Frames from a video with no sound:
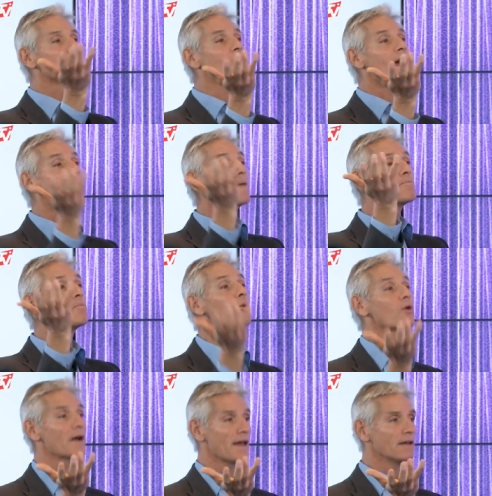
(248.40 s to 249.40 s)
grab
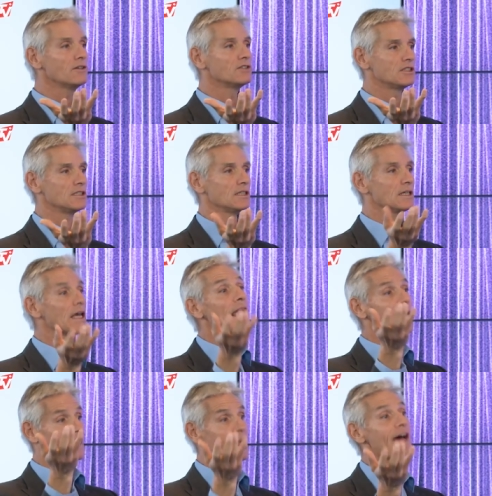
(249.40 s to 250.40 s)
more energy
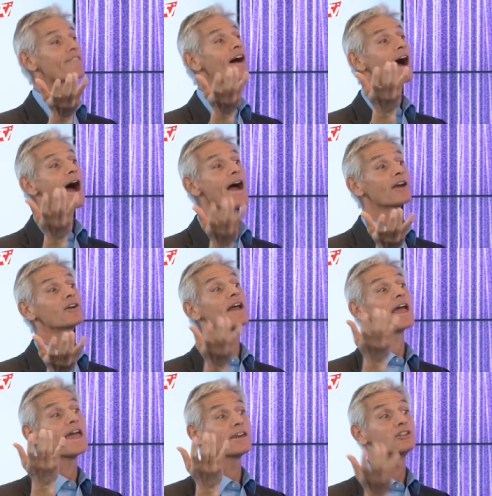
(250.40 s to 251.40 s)
and have higher
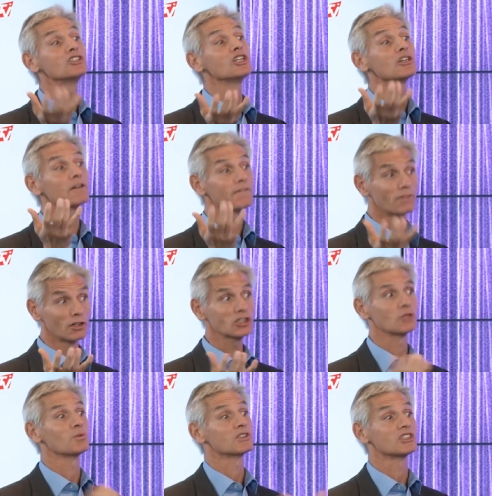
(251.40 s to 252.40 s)
energy
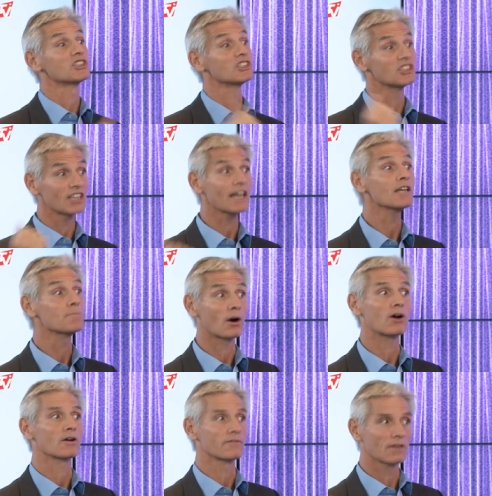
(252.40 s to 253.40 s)
conversion, which is the second
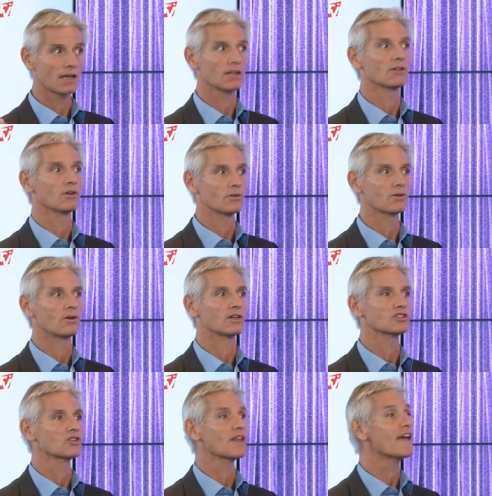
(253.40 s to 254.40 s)
part of getting low
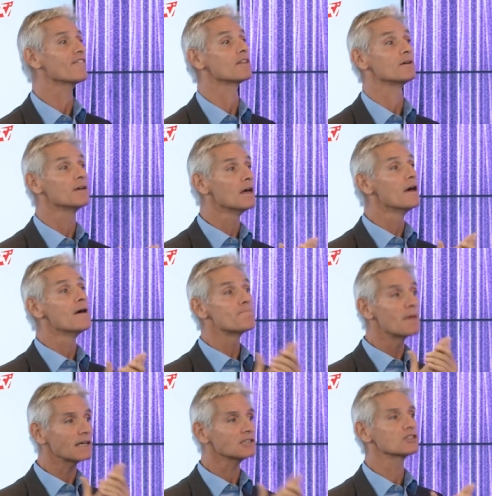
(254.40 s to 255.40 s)
cost. So they have the
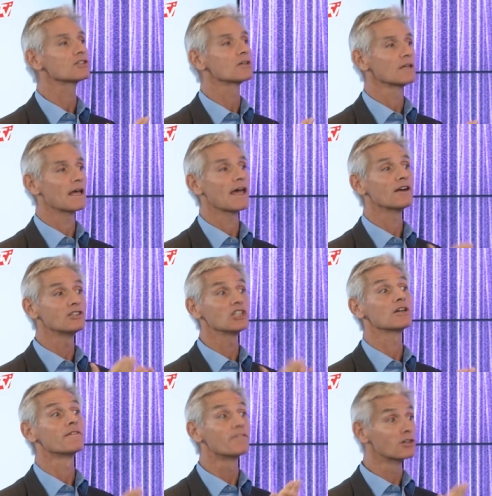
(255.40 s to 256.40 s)
best energy
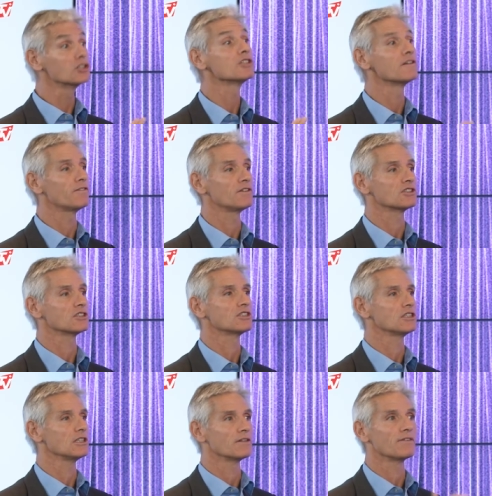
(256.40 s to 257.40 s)
conversion
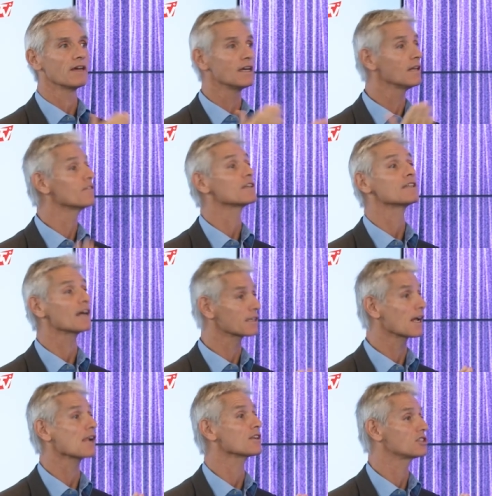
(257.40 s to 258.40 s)
efficiency of any of the
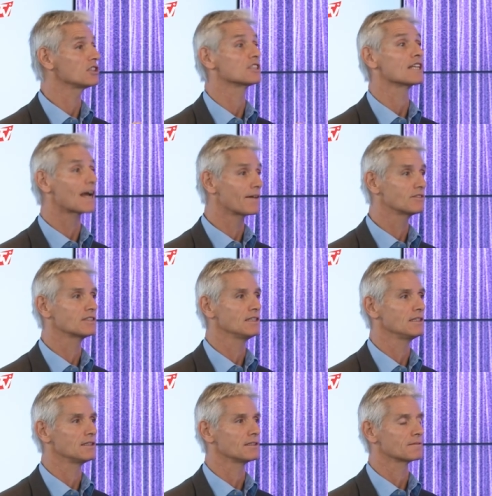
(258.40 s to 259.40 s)
technologies that I've
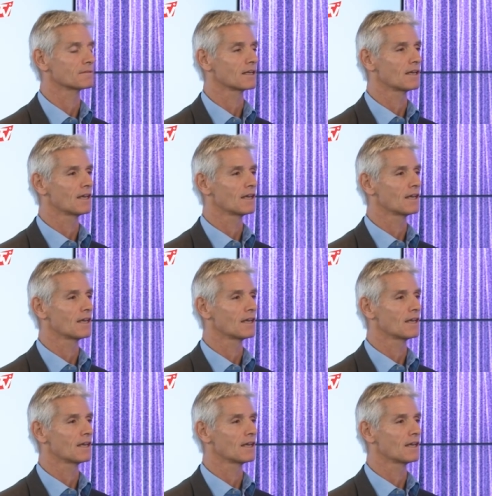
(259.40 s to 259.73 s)
seen.